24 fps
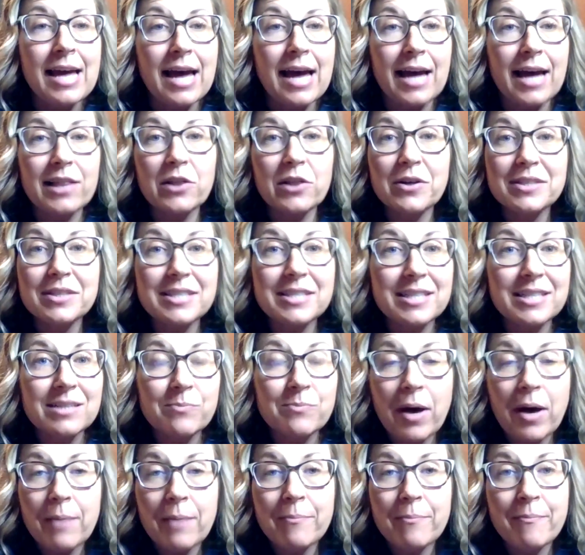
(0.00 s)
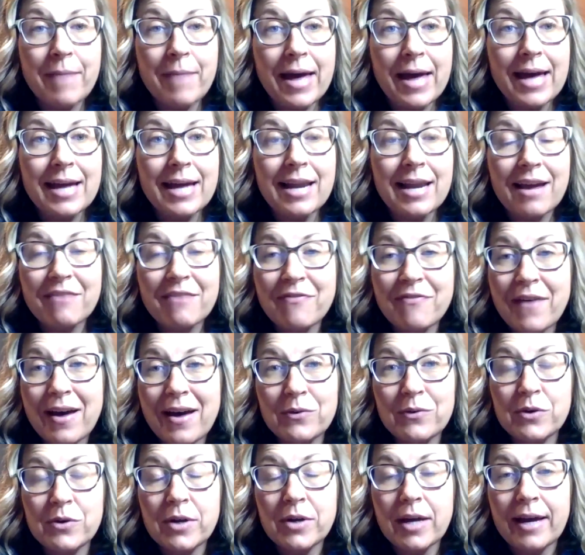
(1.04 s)
I looked in PubMed.
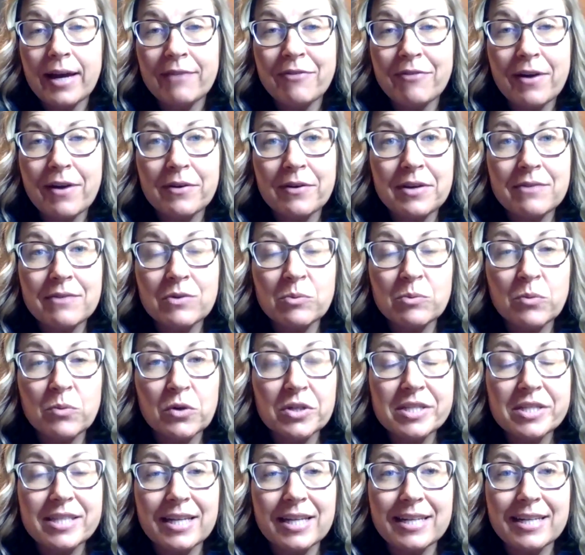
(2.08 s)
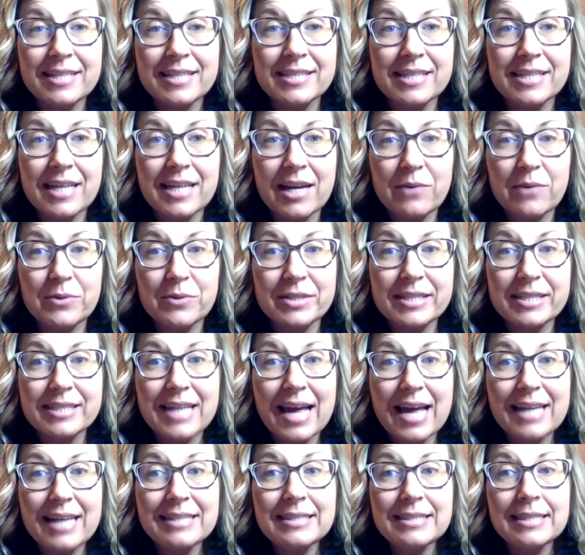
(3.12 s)
I found even more studies than I was
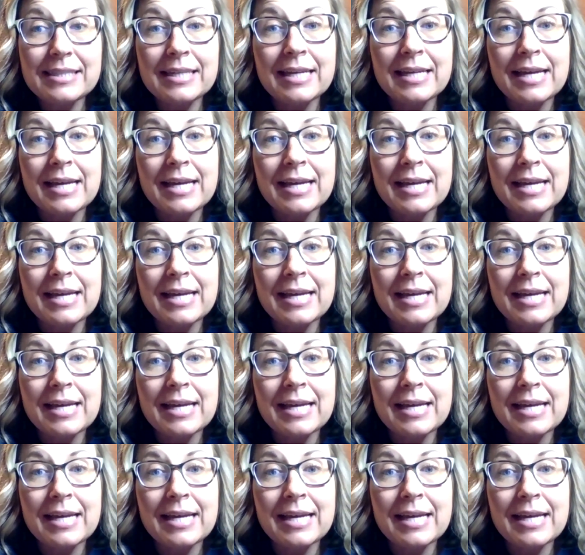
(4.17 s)
sent.